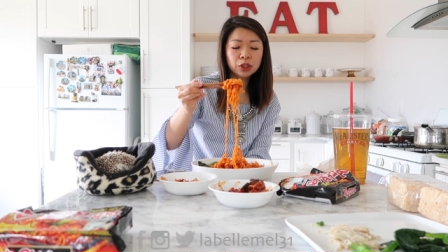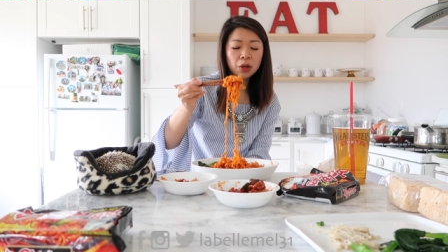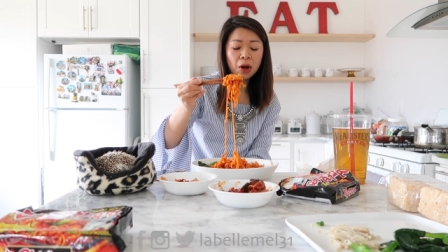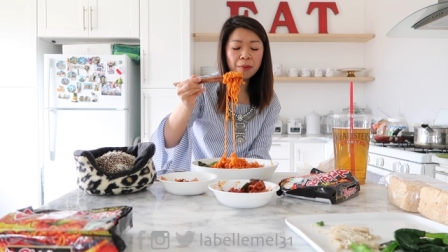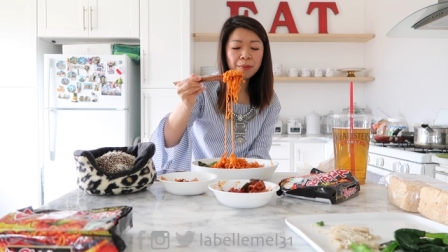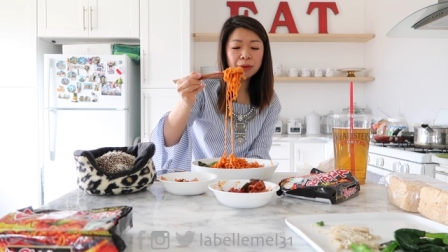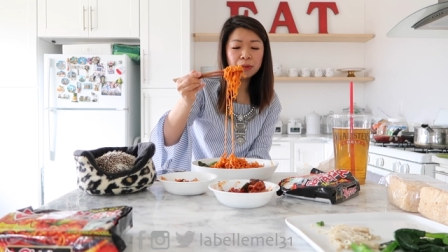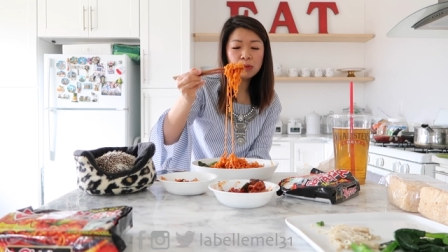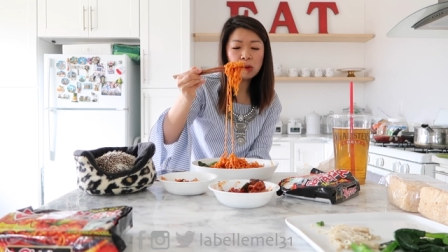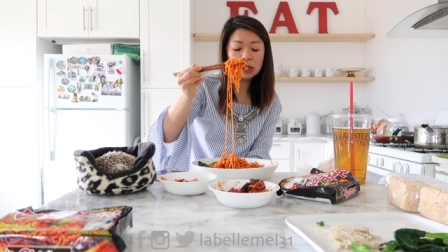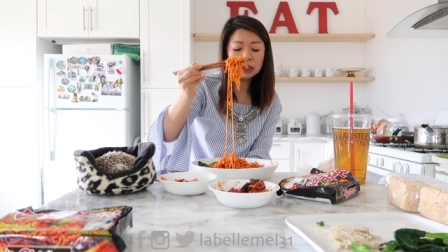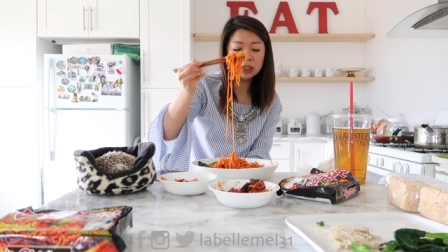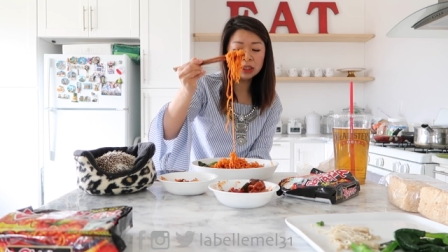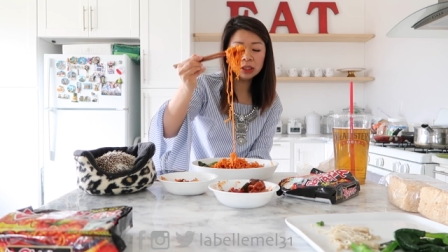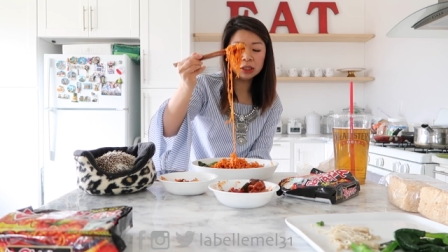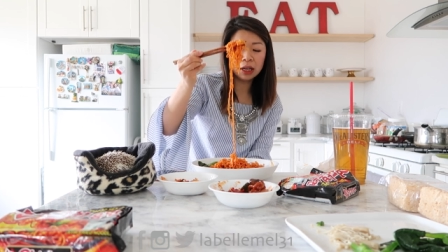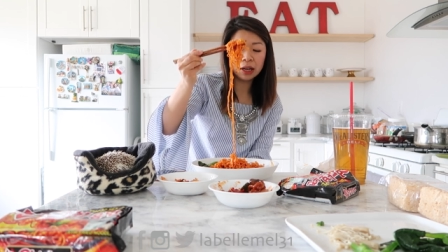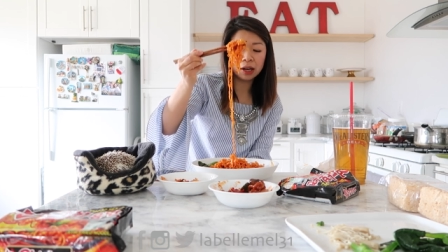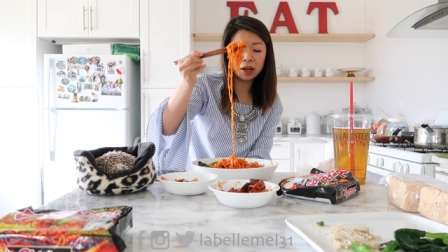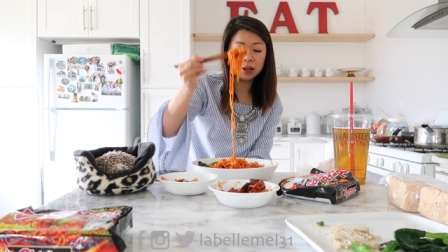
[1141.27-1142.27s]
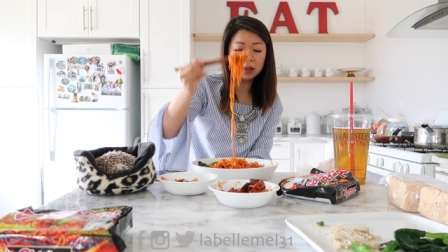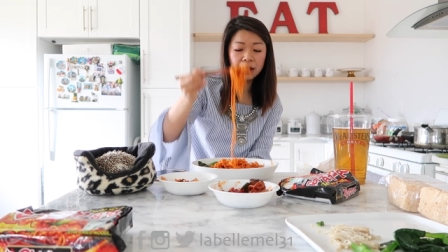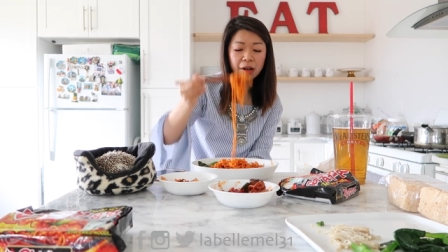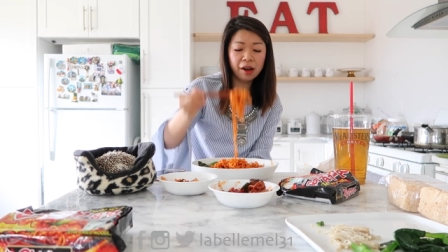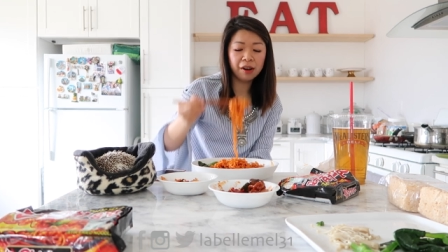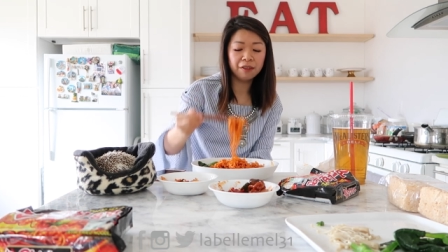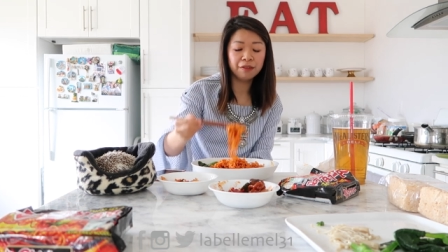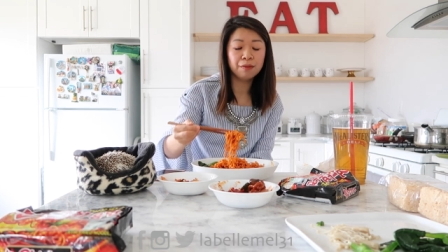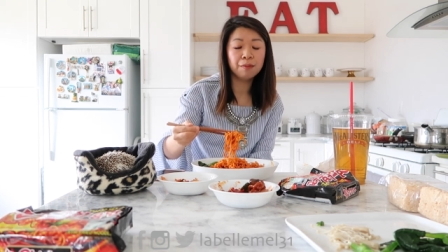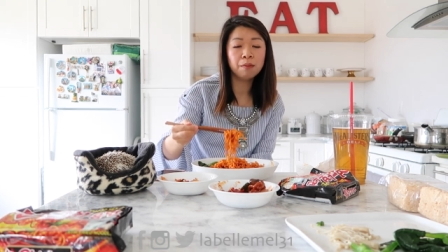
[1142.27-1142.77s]
so I've been watching like a
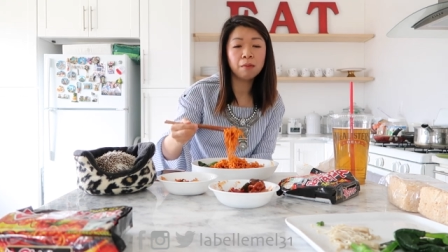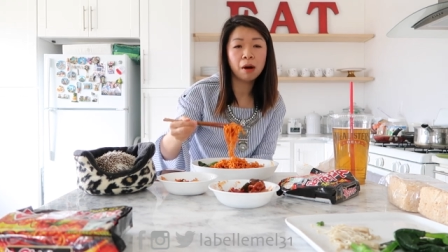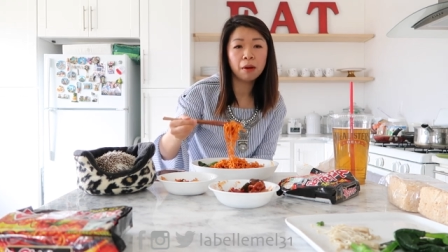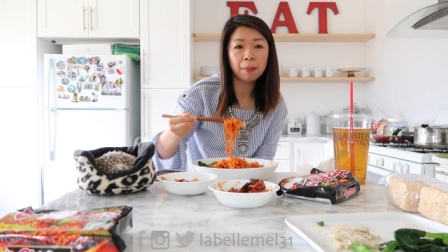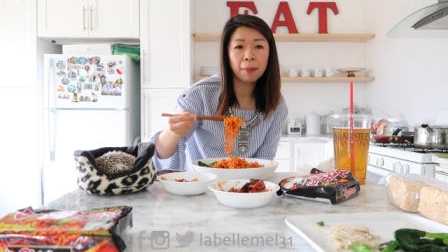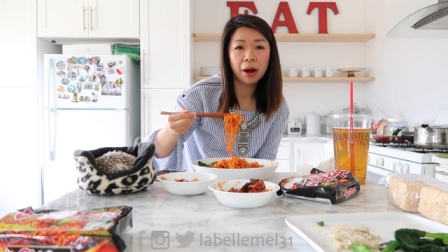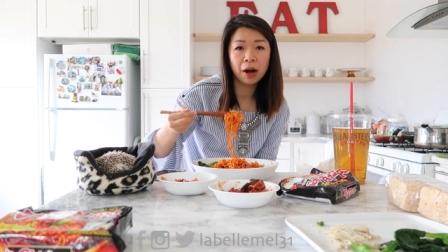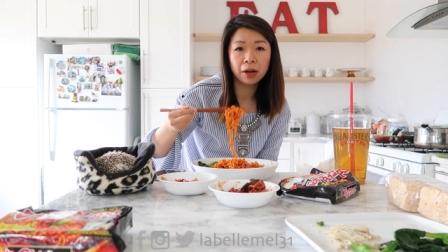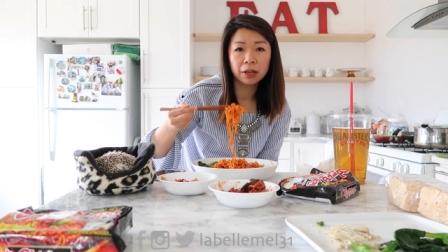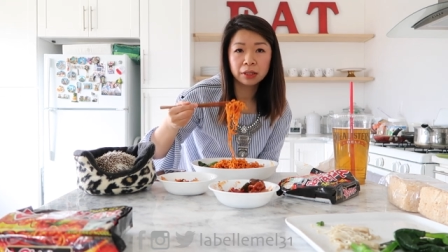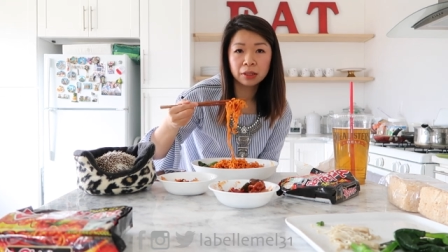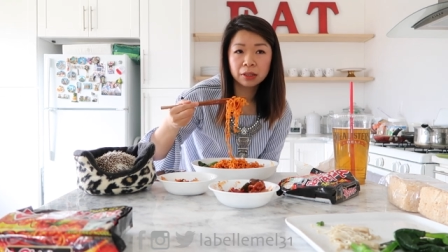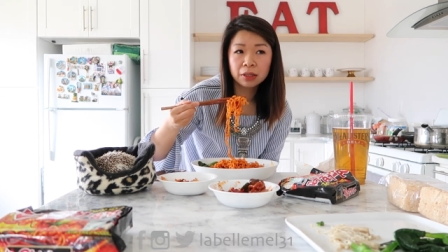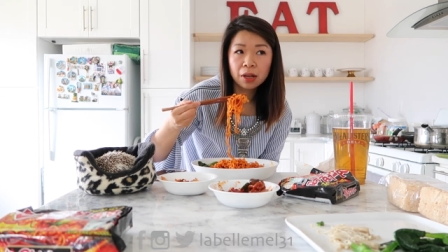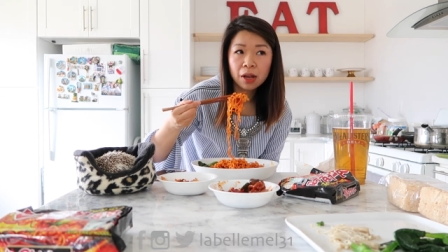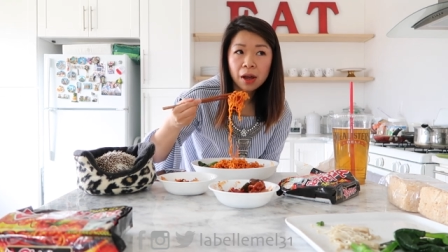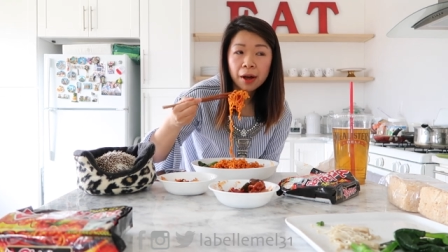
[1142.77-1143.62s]
lot of mukbangs.